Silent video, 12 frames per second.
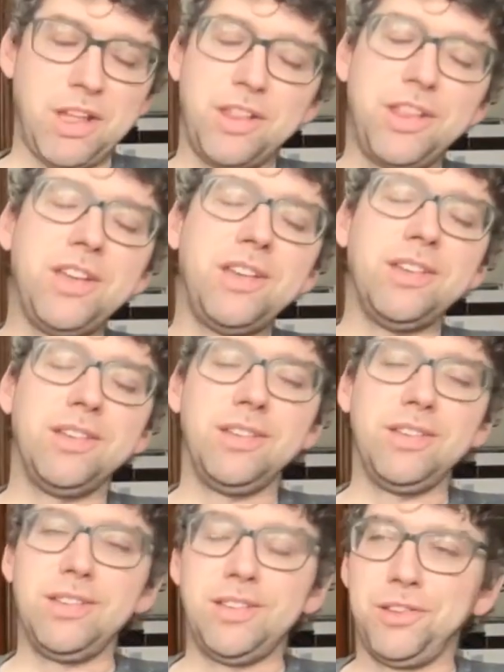The
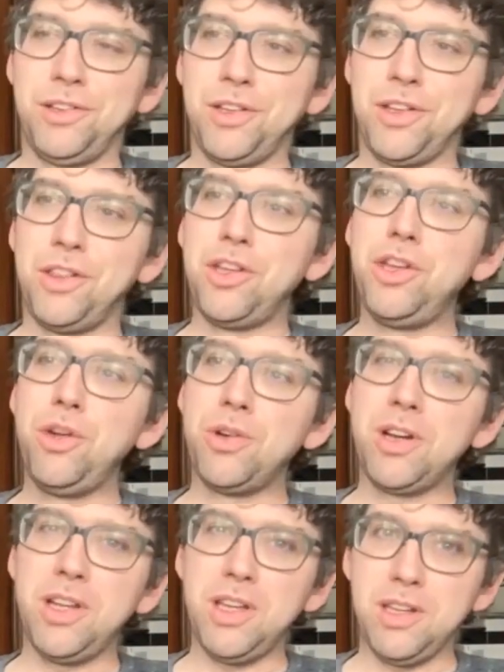
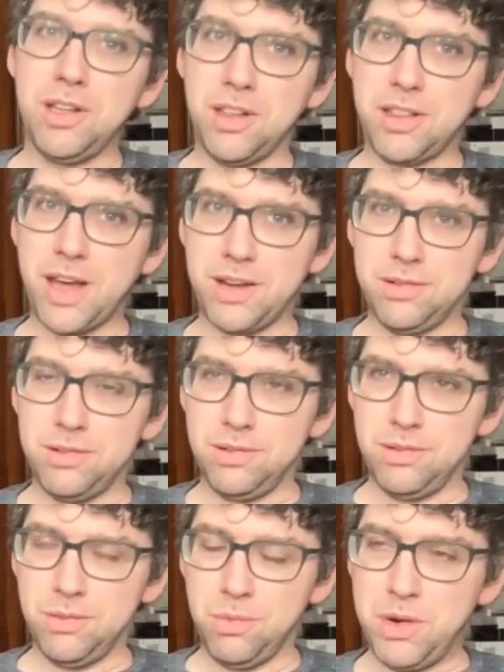unity that
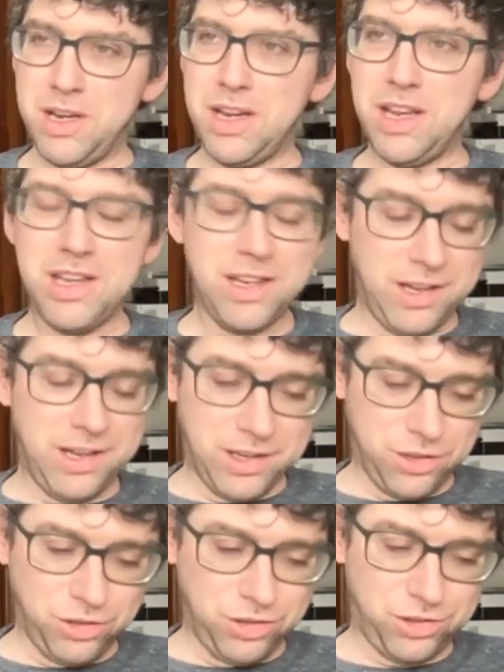we need
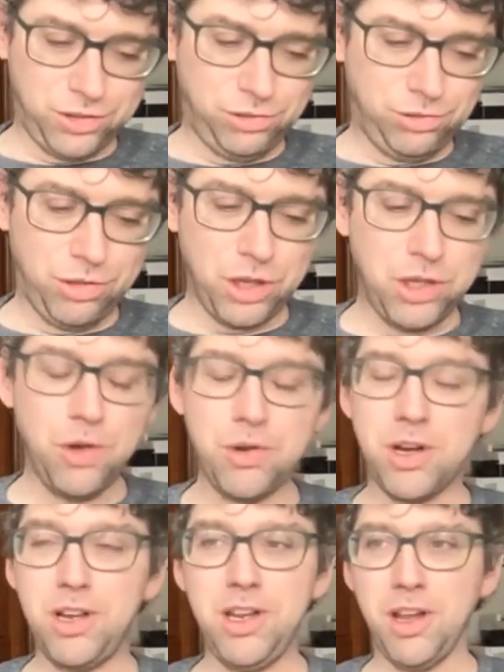is the
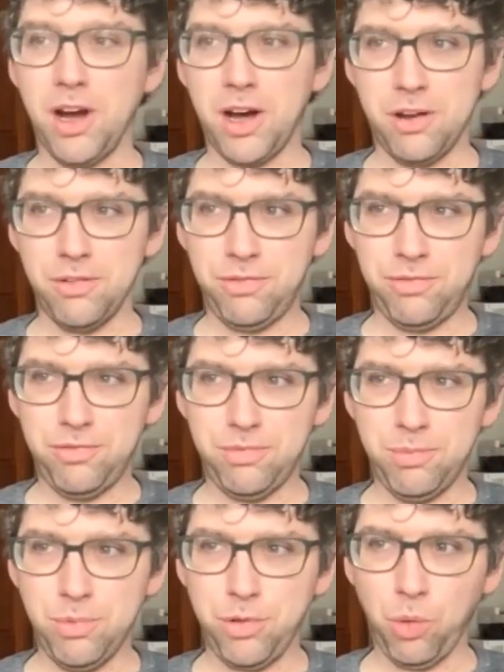unity of
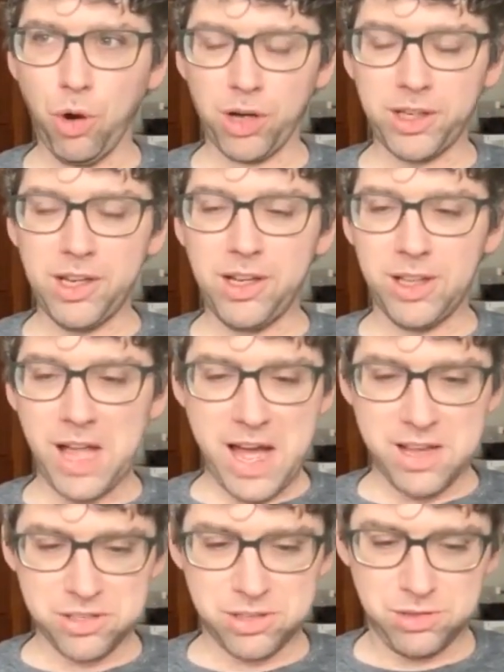the working
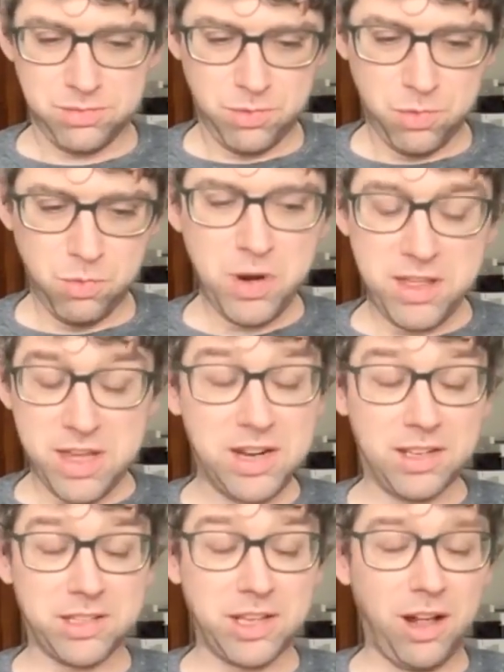class within
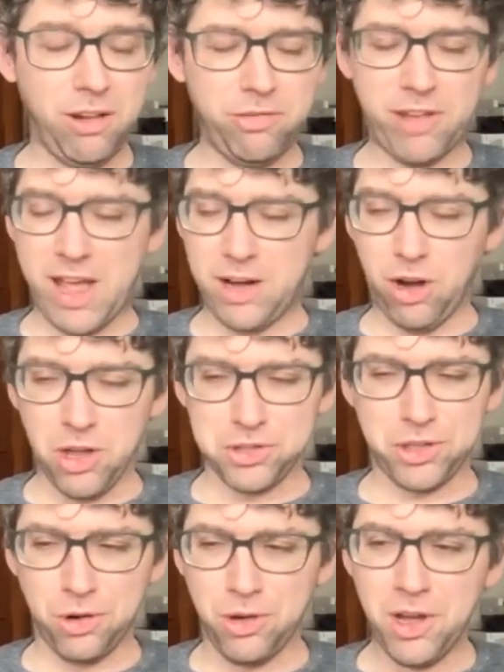itself, and
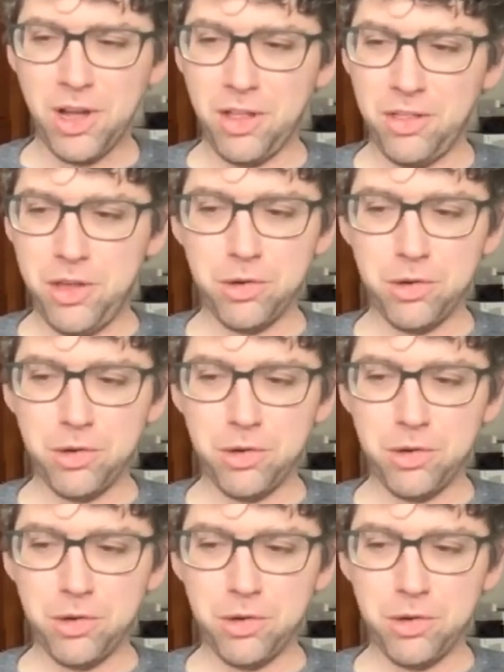also the